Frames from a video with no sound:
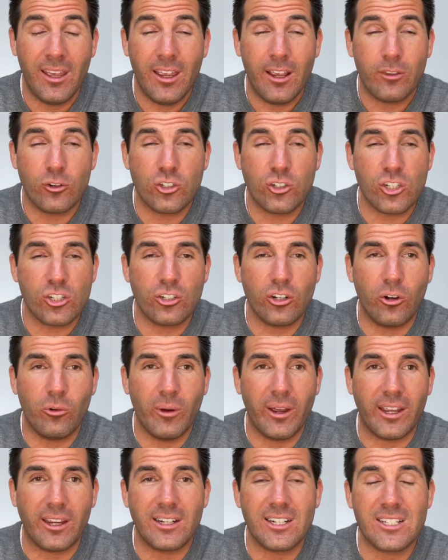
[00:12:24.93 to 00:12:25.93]
There's just no
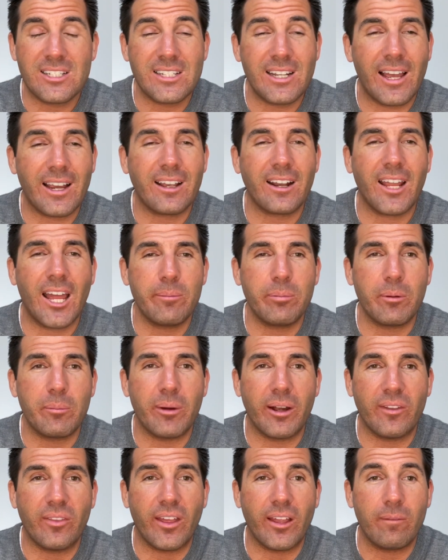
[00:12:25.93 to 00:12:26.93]
way. It's not going to happen
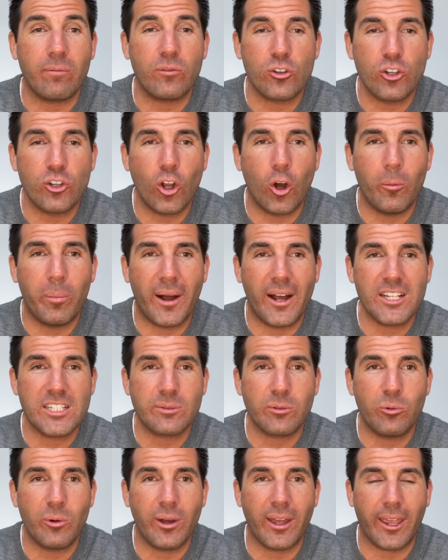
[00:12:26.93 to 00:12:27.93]
by then. There's no
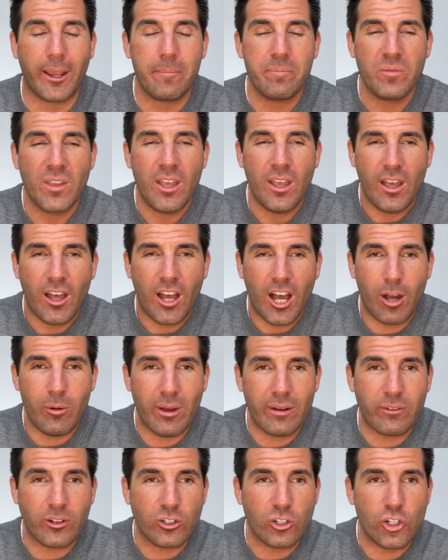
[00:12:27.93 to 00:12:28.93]
possible way.
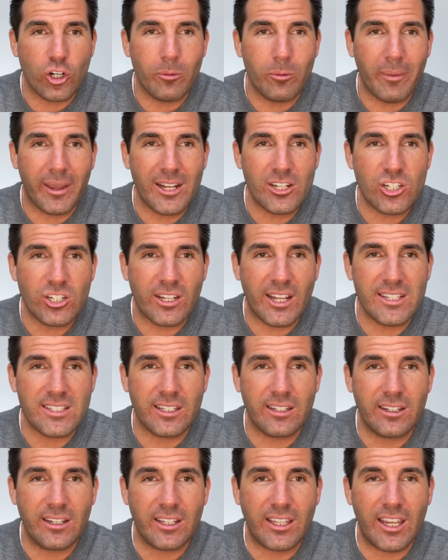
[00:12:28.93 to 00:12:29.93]
However, Joe Manchin has
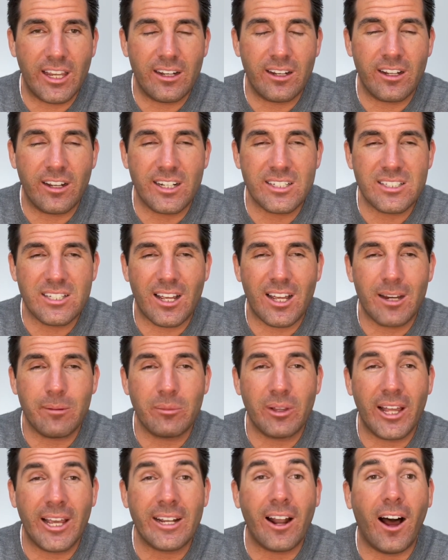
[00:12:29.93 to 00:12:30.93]
indicated a
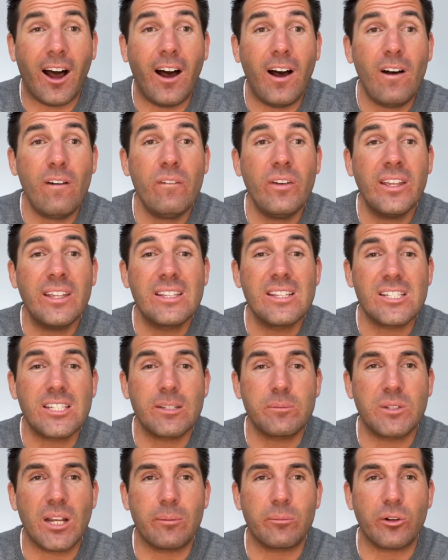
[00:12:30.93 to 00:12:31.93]
timeline of
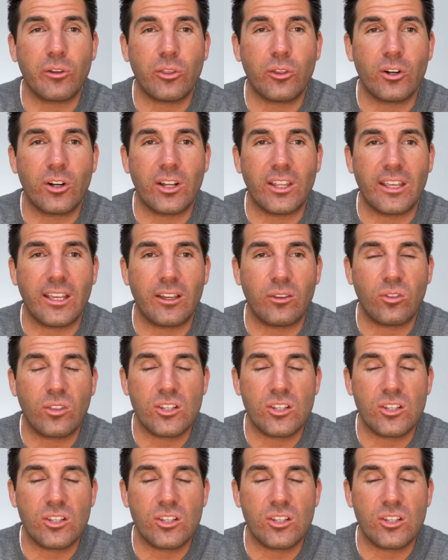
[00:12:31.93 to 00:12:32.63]
September 30th.